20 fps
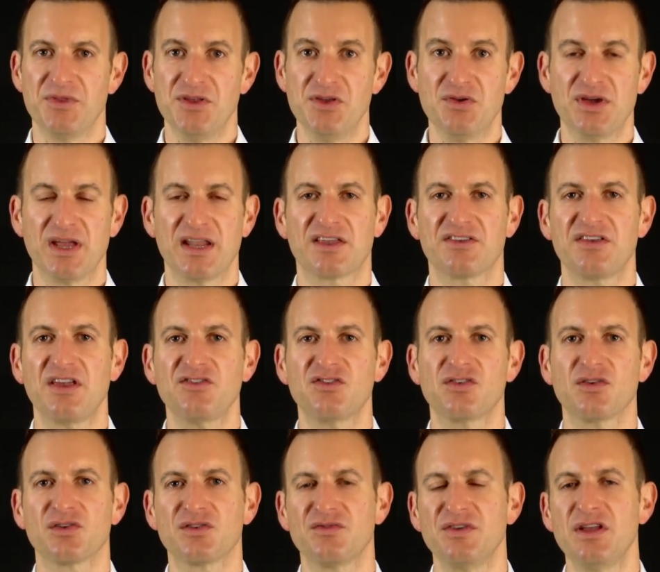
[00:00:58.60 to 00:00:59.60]
You can
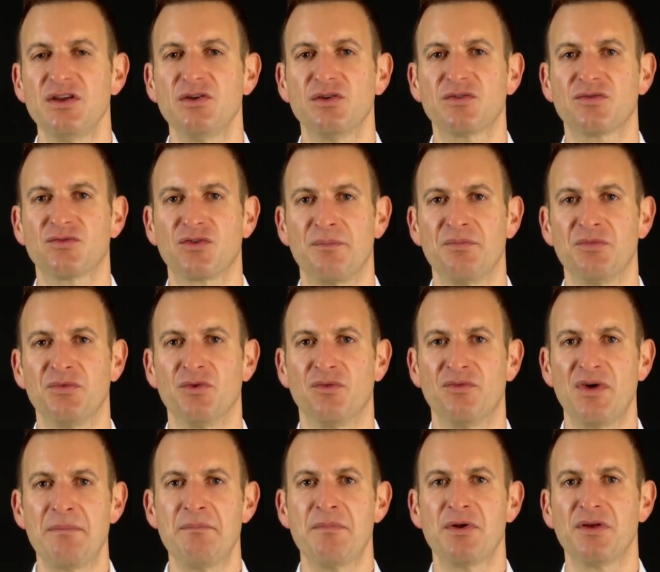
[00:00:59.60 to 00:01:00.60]
access those videos from
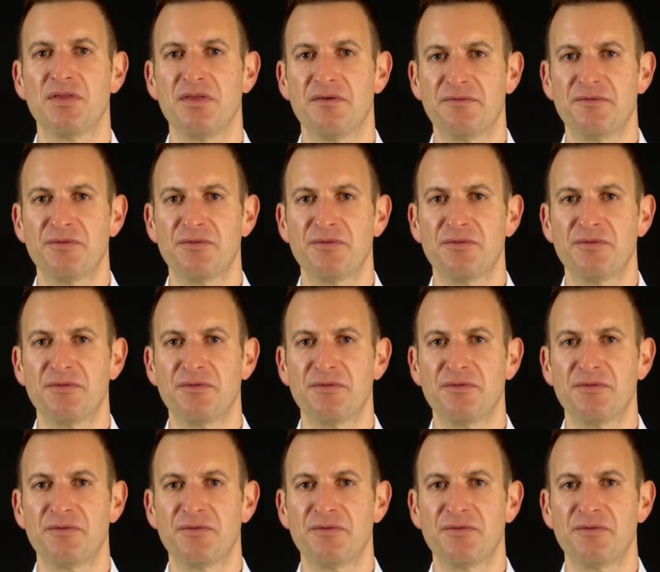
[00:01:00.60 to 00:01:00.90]
November the